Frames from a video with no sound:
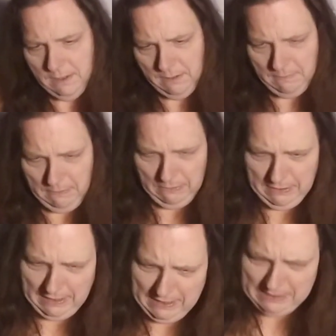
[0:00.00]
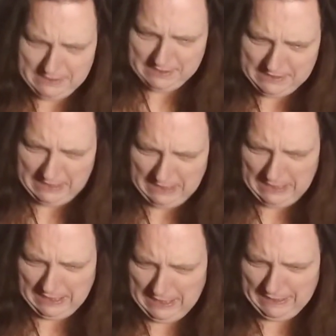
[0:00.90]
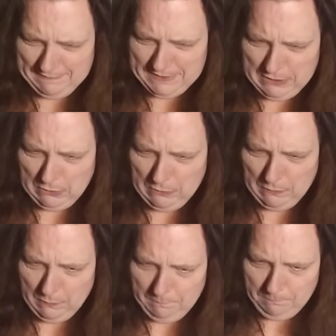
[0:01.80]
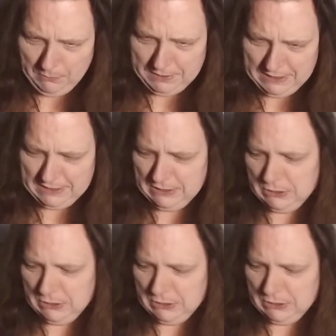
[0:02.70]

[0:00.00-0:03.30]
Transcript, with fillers: Well, guys, I have to go put these in the